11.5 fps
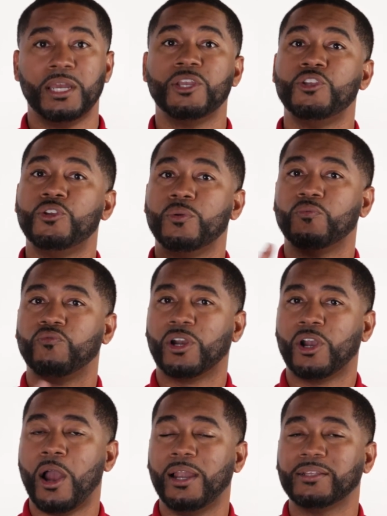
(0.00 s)

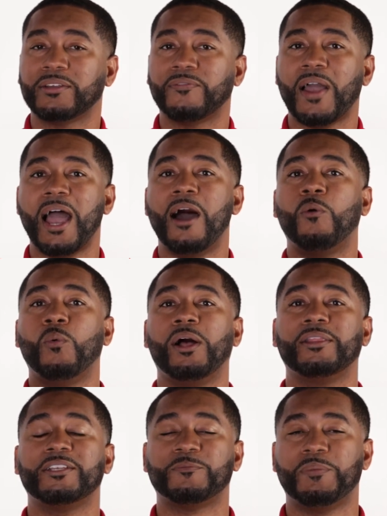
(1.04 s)
regardless of how
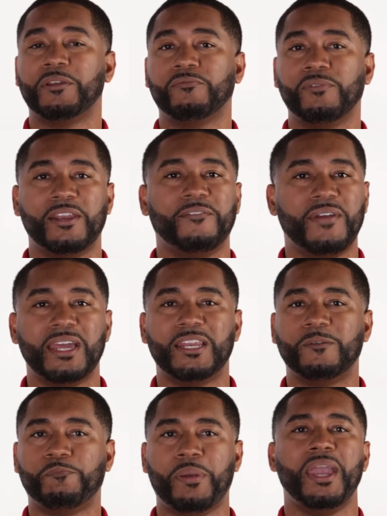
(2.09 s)
well it's been
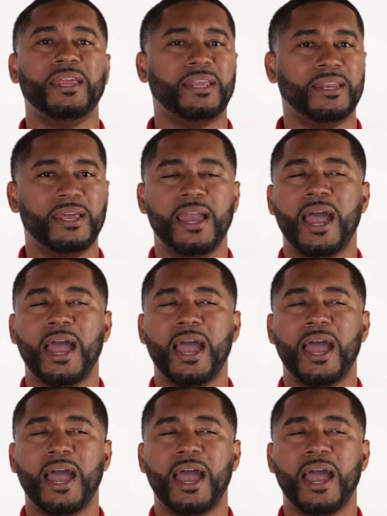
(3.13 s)
renovated, painted,